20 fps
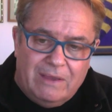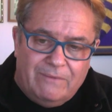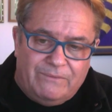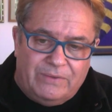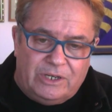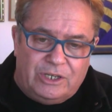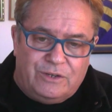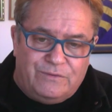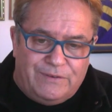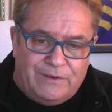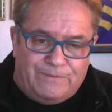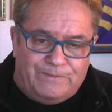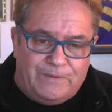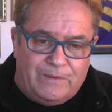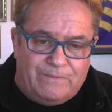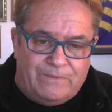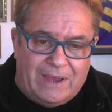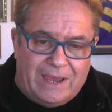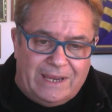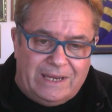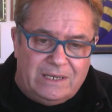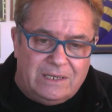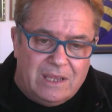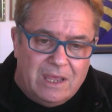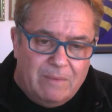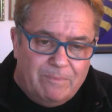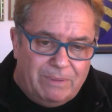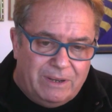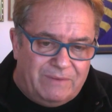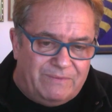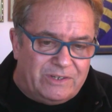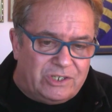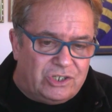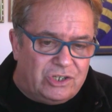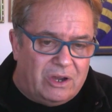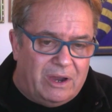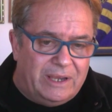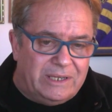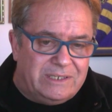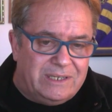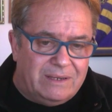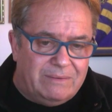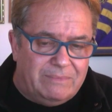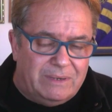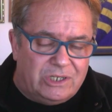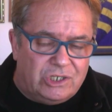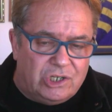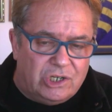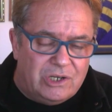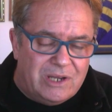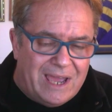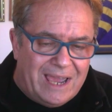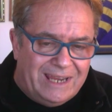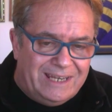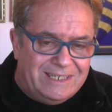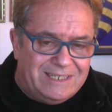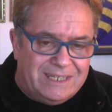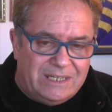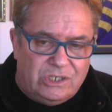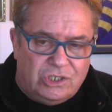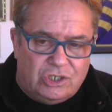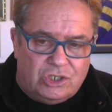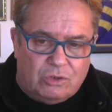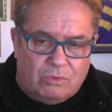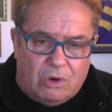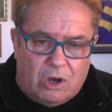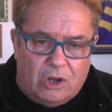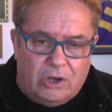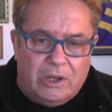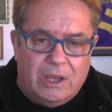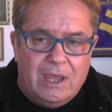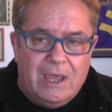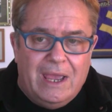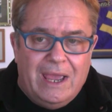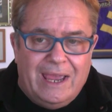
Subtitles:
finished 5th of 8, bit of a sighting mission, 18-1.